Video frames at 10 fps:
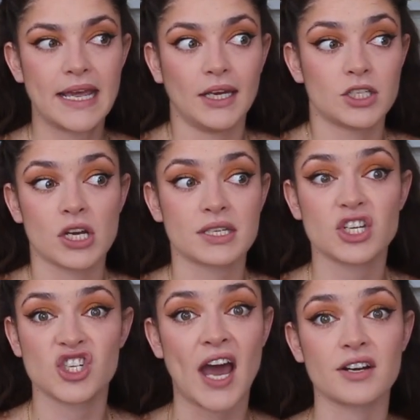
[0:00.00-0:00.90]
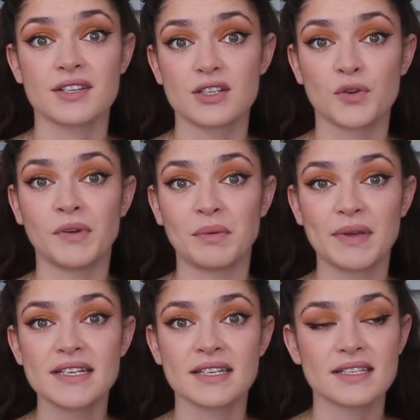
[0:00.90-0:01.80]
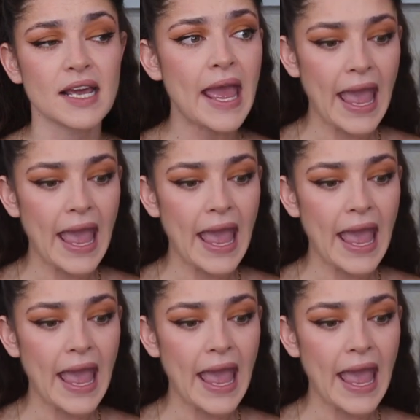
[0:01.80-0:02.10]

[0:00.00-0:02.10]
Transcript: It just shatters into a million pieces.